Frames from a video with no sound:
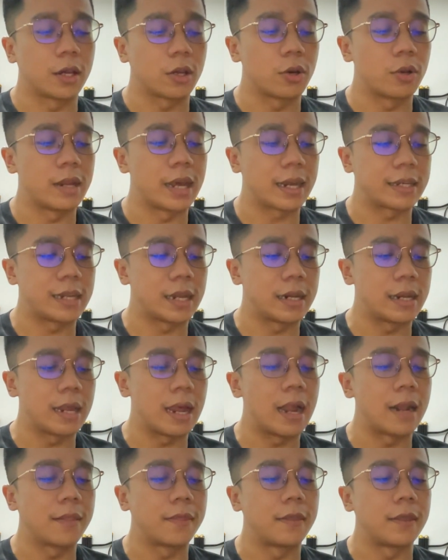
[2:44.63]
connected
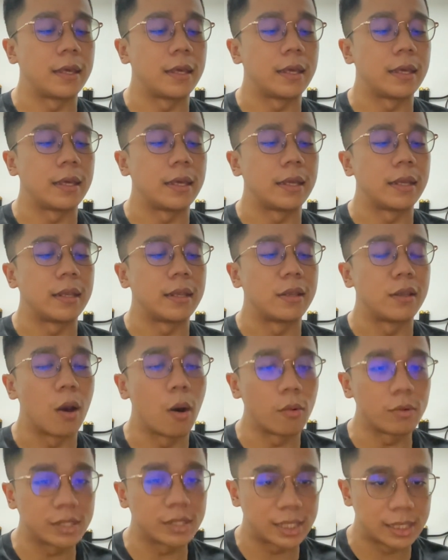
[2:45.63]
at the
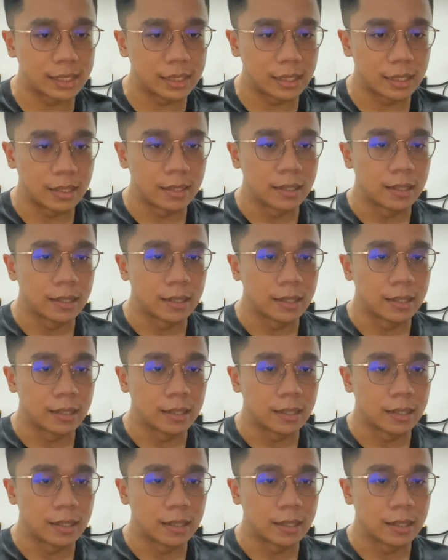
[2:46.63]
nodes,